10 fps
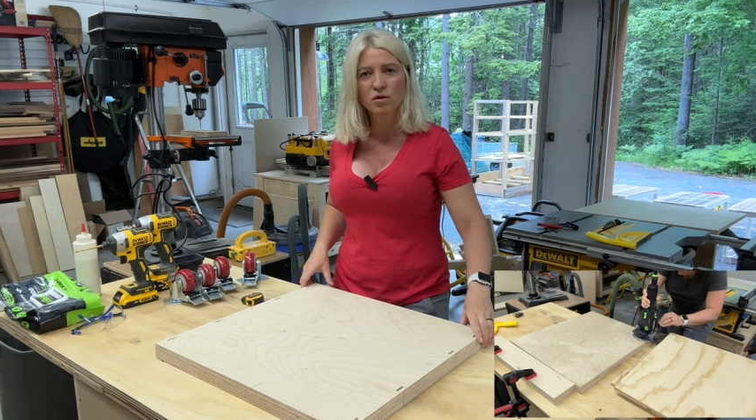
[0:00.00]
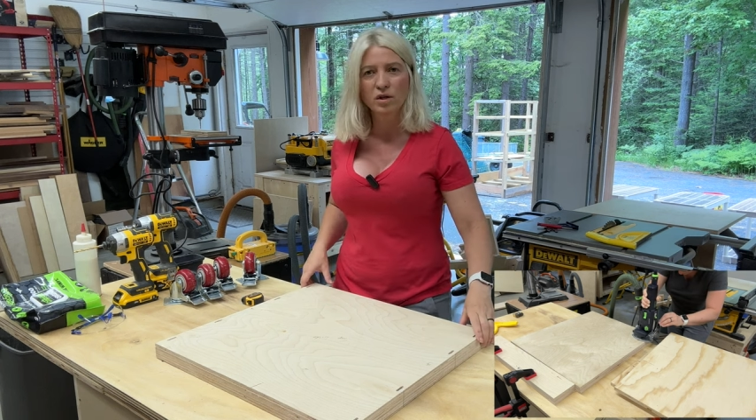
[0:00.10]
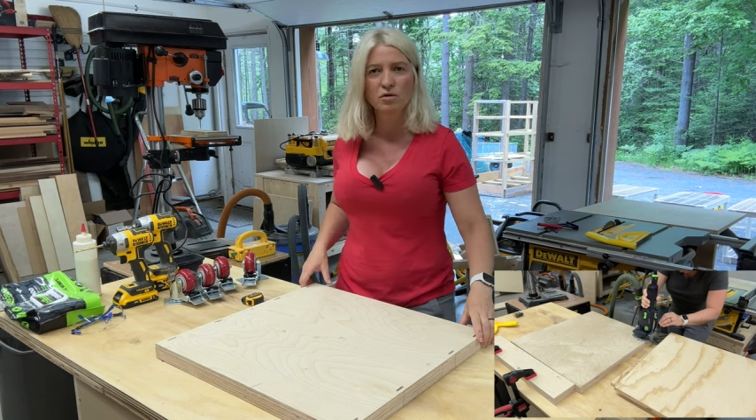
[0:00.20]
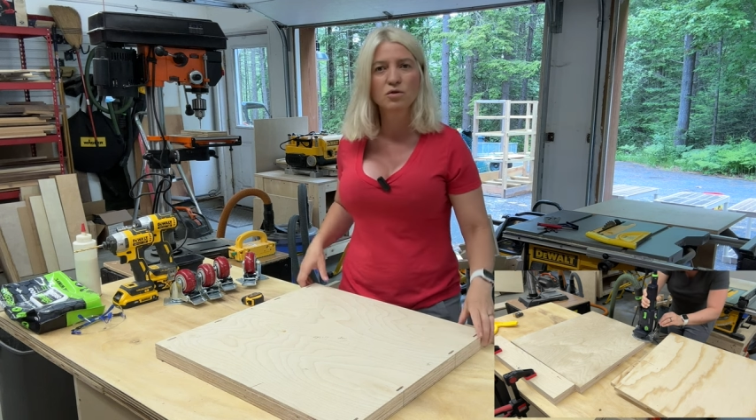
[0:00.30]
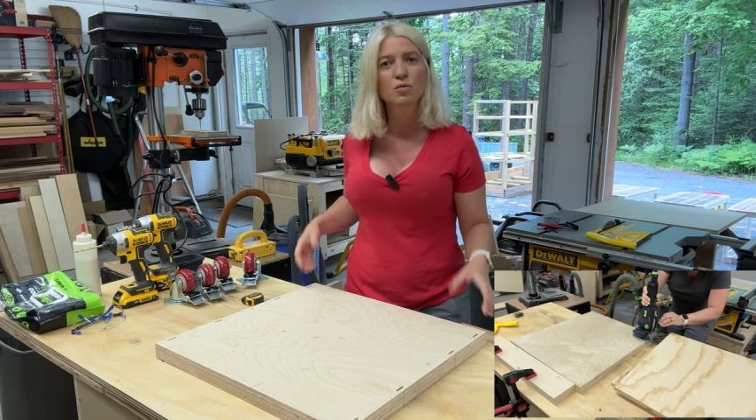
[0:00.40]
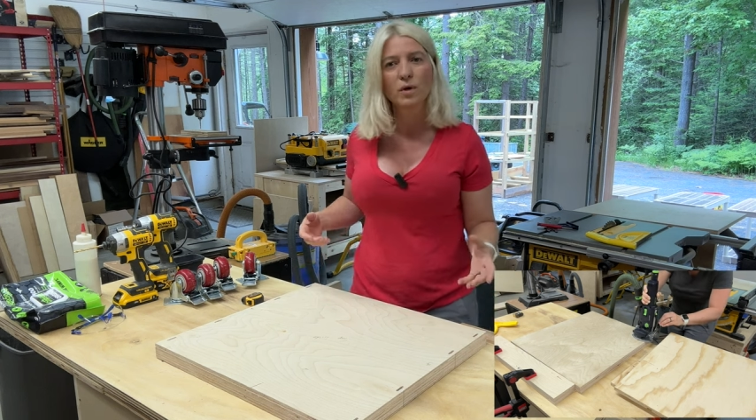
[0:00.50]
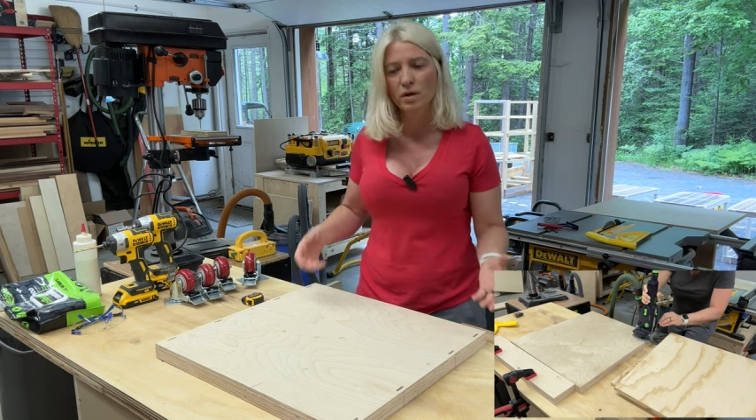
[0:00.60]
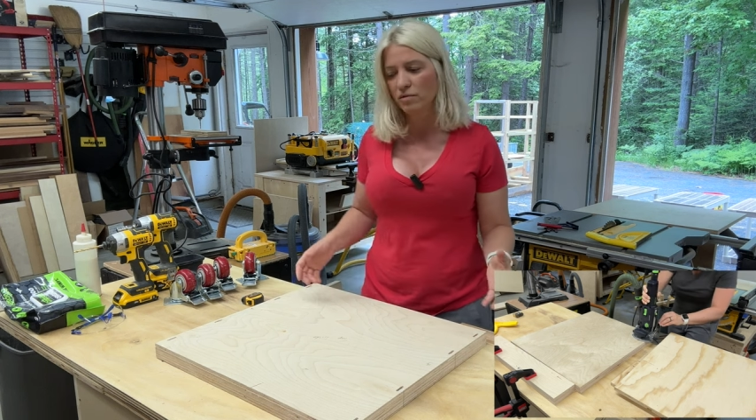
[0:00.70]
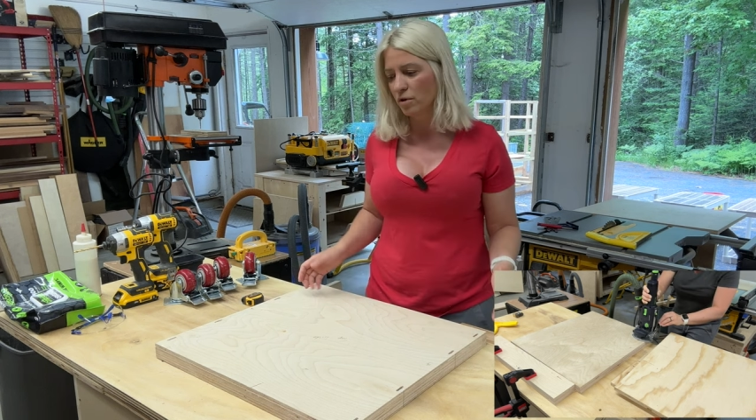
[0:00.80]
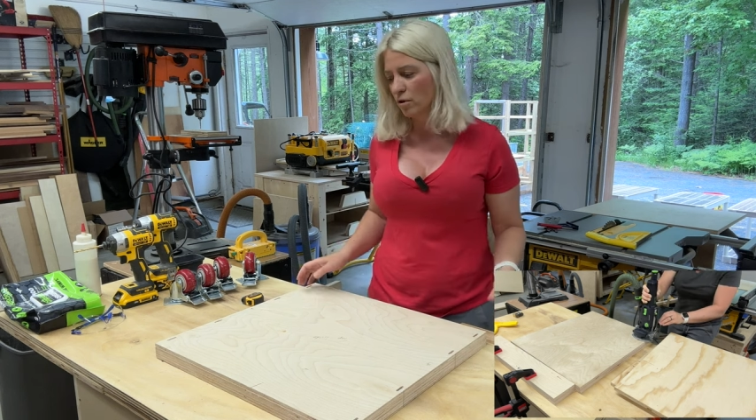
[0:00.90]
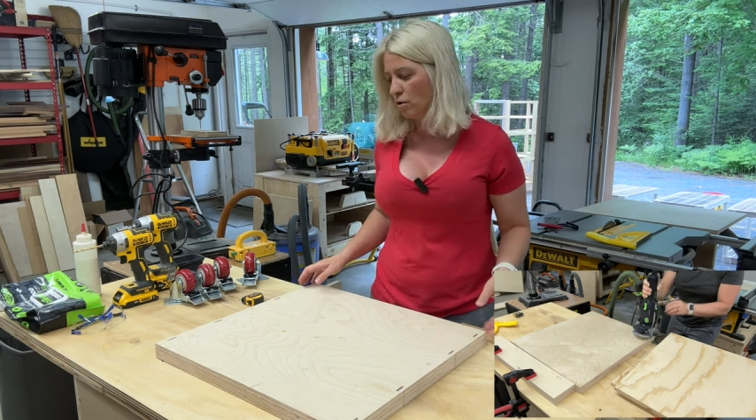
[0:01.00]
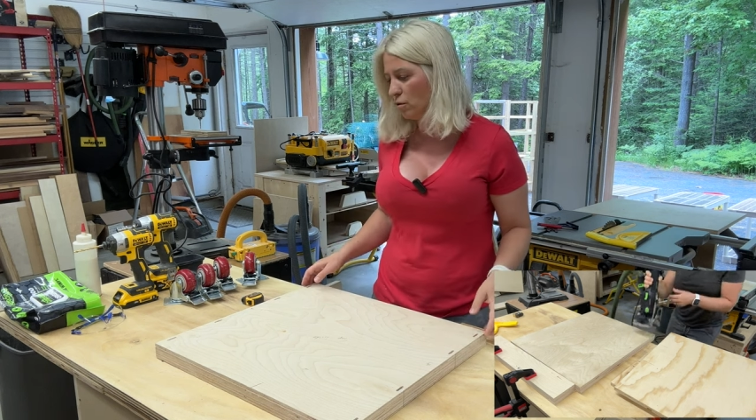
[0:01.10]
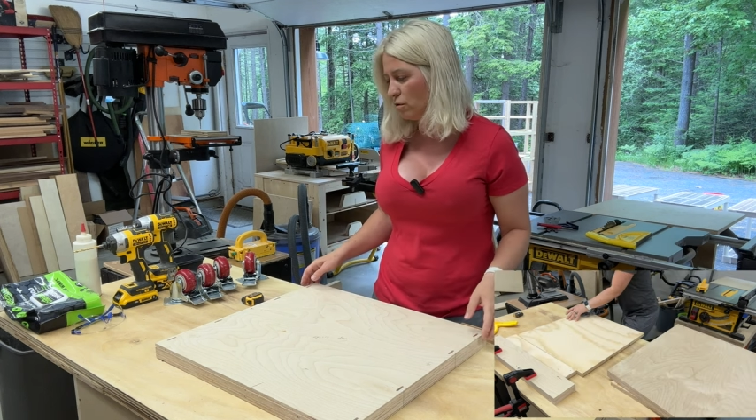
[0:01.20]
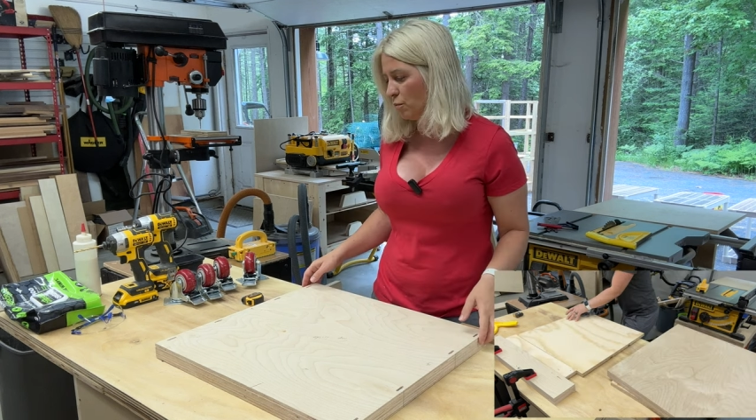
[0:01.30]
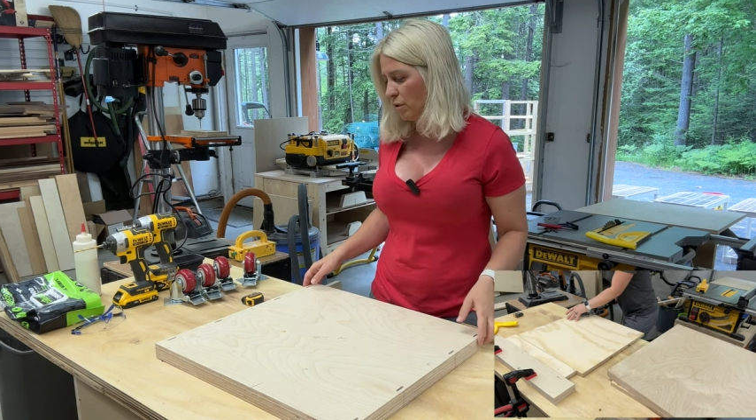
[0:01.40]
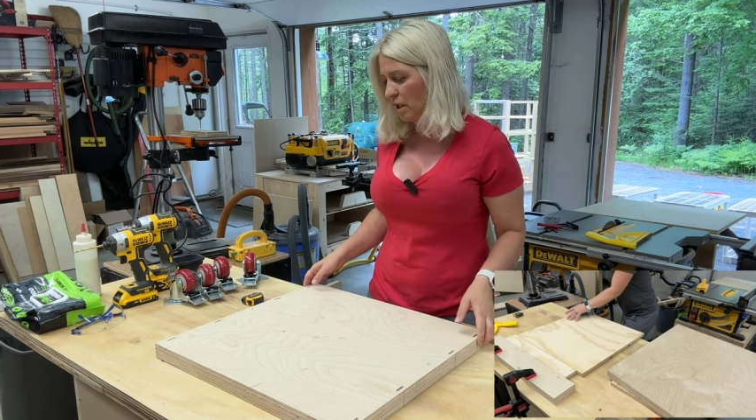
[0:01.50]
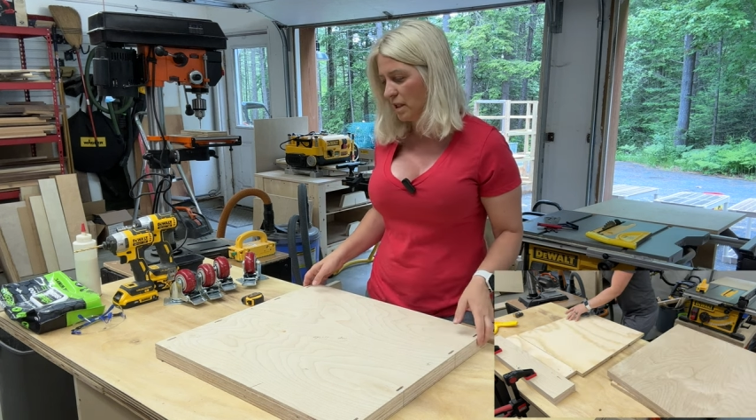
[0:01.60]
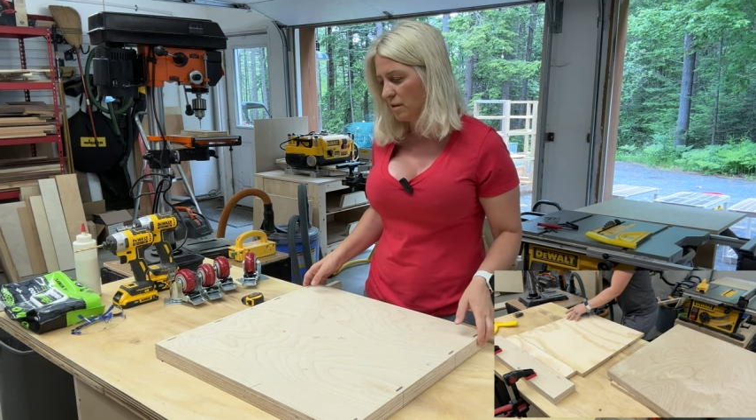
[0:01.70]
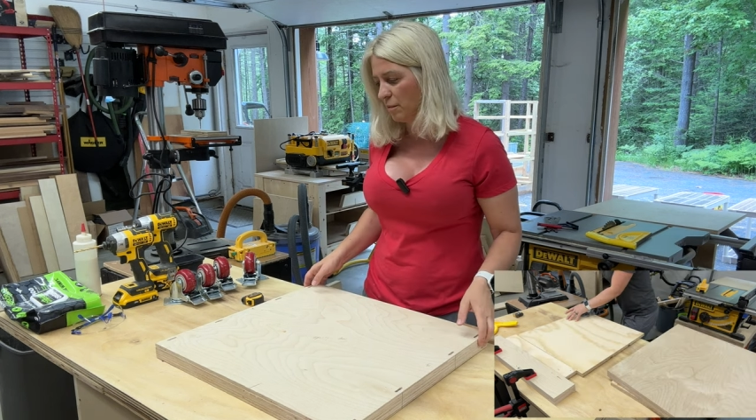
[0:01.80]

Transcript: You can use whatever you please.